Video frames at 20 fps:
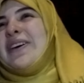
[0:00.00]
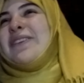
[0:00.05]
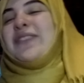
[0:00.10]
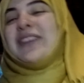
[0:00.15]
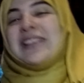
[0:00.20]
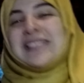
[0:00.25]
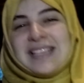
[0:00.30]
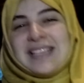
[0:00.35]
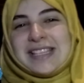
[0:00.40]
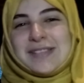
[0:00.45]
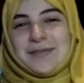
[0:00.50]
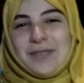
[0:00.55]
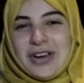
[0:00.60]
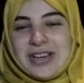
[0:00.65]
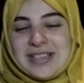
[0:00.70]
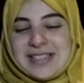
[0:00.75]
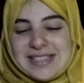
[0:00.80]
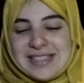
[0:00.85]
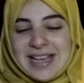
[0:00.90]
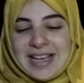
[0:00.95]
First things
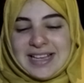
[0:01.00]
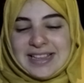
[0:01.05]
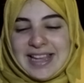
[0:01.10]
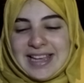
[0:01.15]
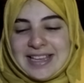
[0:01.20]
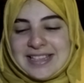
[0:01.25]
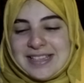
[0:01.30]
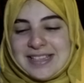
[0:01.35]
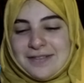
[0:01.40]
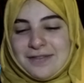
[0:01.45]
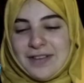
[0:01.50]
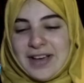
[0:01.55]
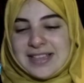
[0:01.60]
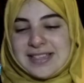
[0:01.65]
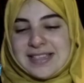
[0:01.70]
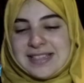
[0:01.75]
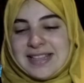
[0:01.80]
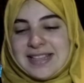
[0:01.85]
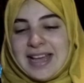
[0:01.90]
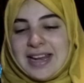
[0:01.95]
first, I'd like to advise
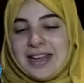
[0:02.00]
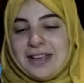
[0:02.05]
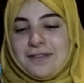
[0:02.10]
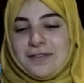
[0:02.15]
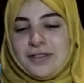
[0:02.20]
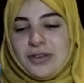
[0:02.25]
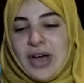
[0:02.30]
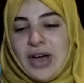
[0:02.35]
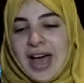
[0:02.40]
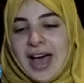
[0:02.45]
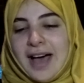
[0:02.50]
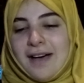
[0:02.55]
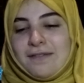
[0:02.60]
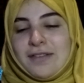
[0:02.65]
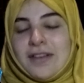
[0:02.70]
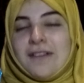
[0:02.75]
is that if you have